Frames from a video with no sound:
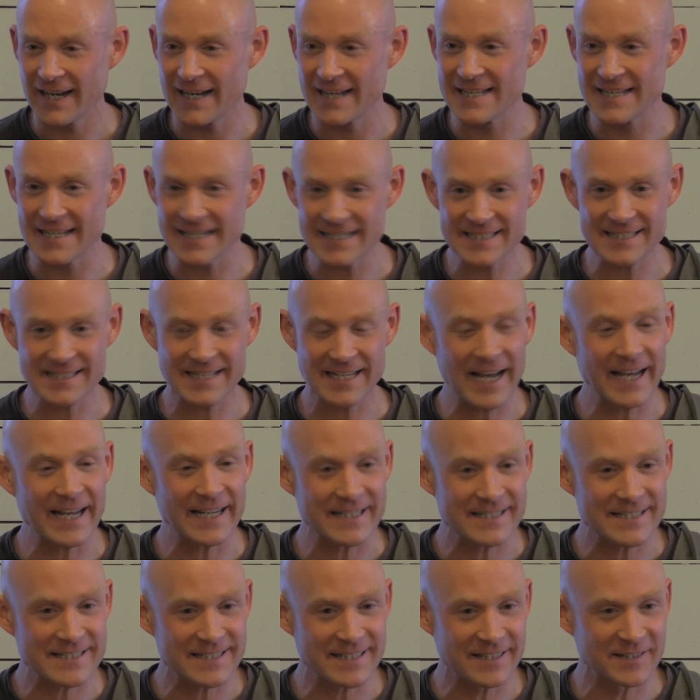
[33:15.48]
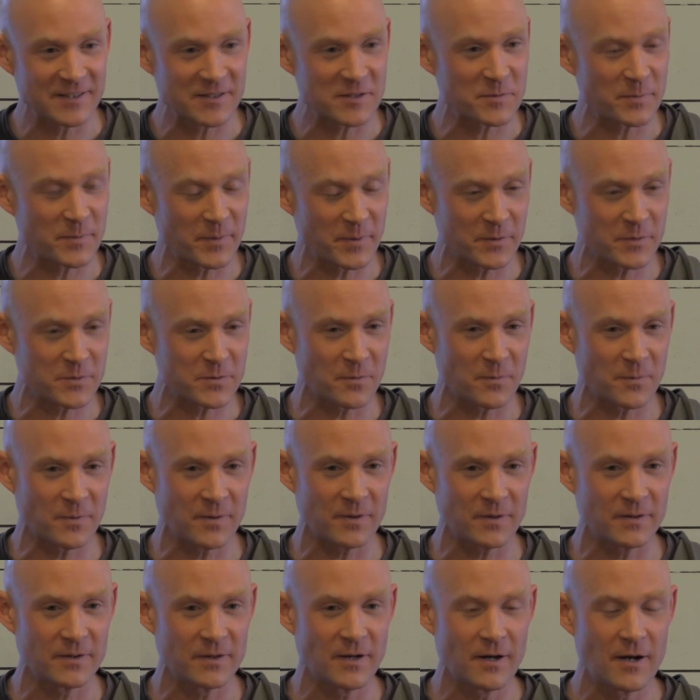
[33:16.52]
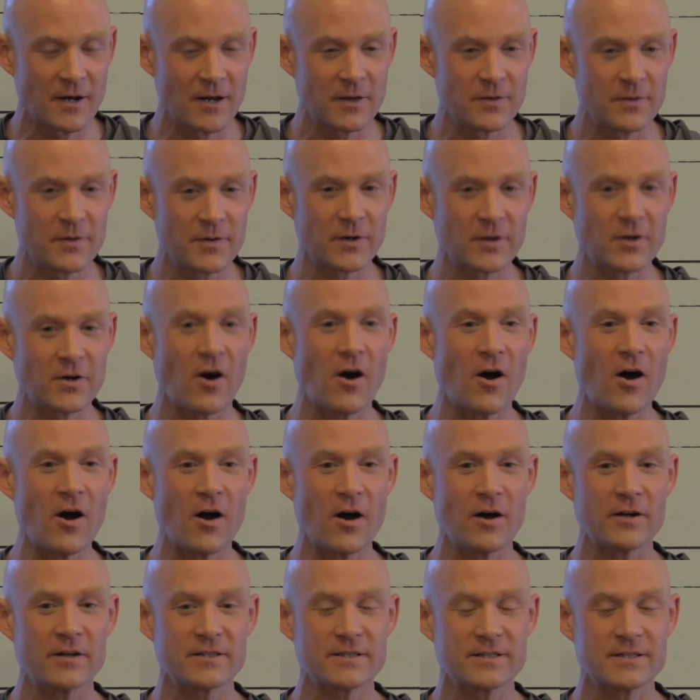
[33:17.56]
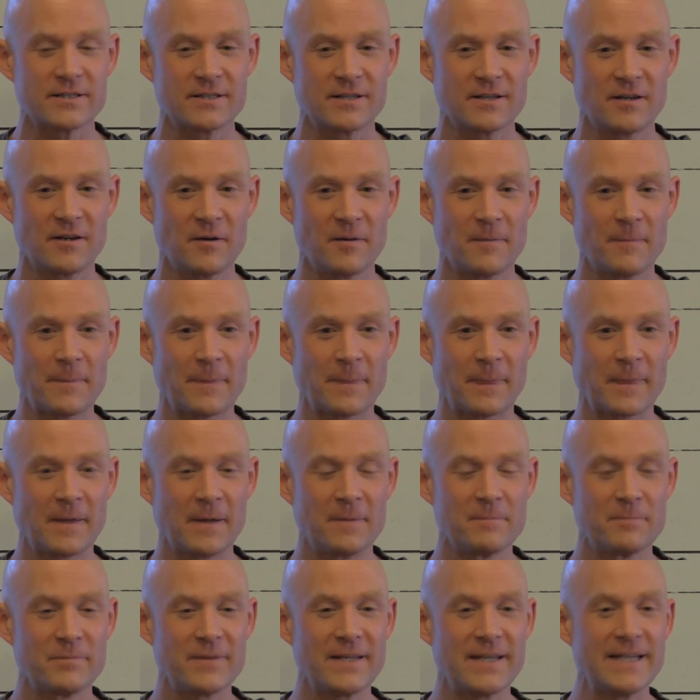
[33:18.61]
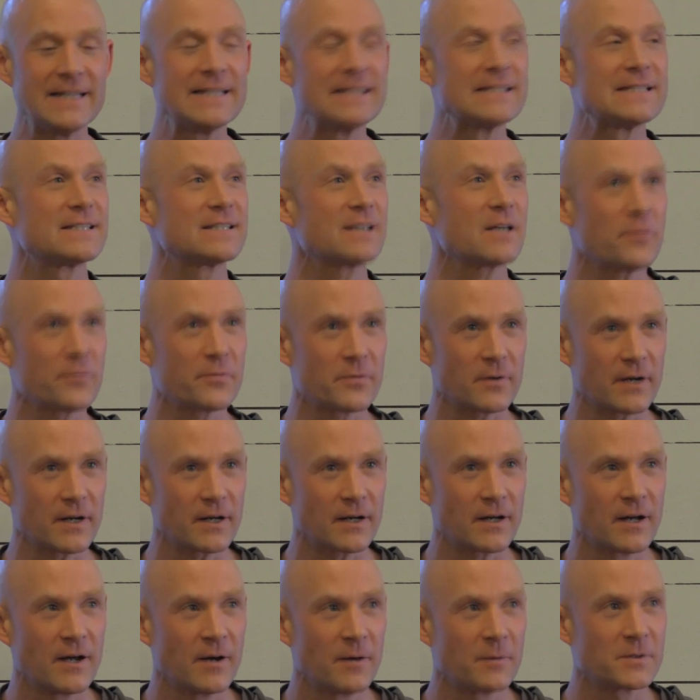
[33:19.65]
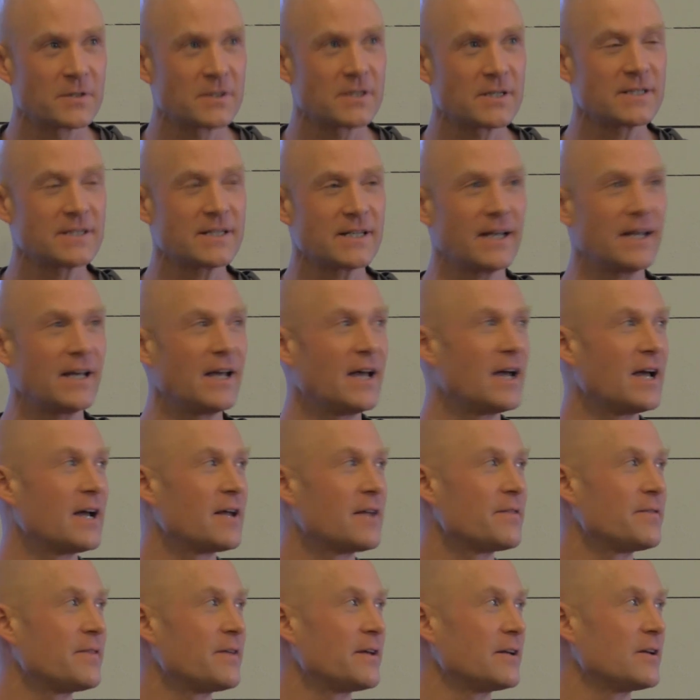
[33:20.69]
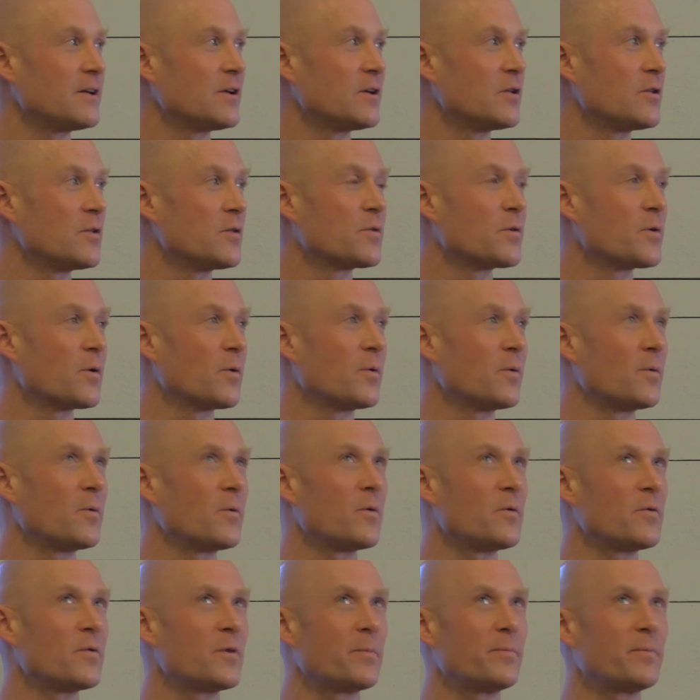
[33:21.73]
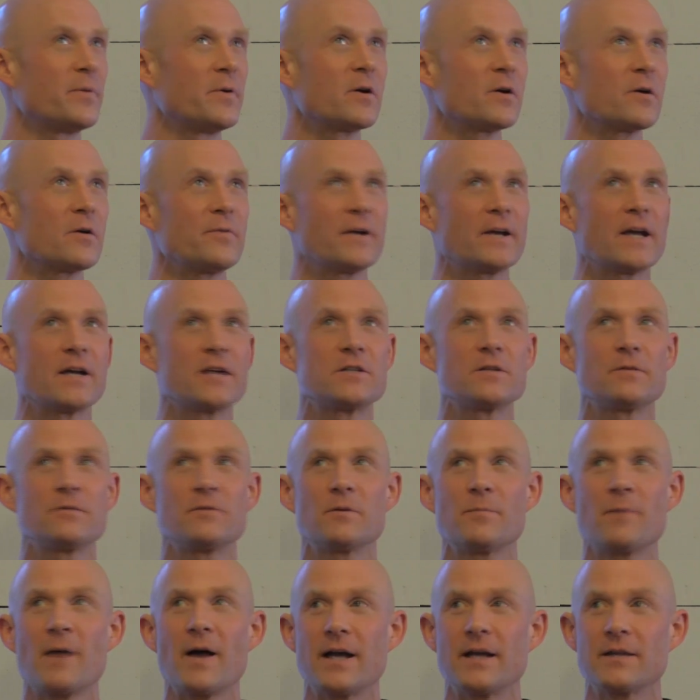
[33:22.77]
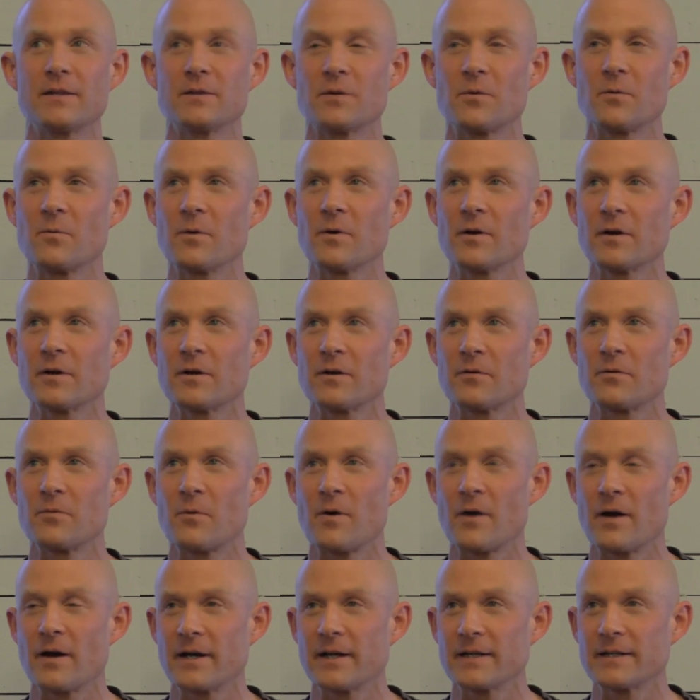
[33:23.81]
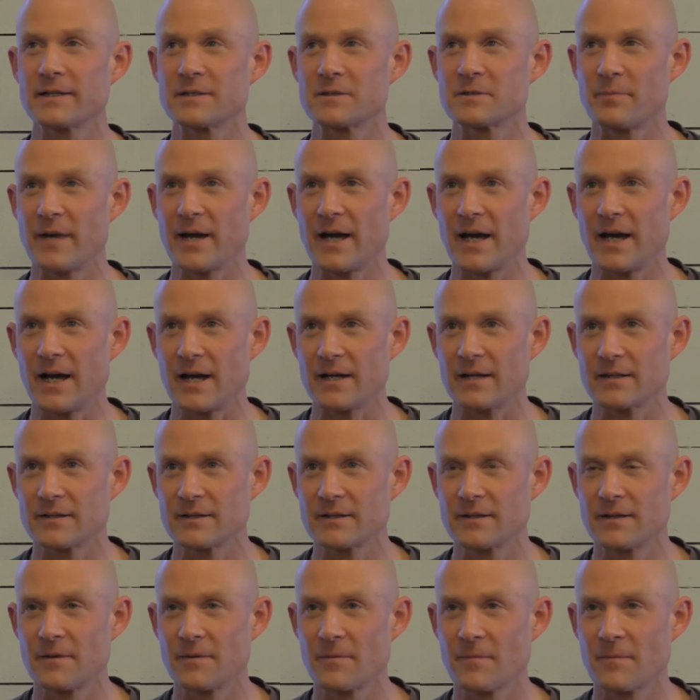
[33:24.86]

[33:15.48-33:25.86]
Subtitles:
in this case, in the spiritual world, the cost is suffering, which is to say that the purification of your mind, the work of walking this path,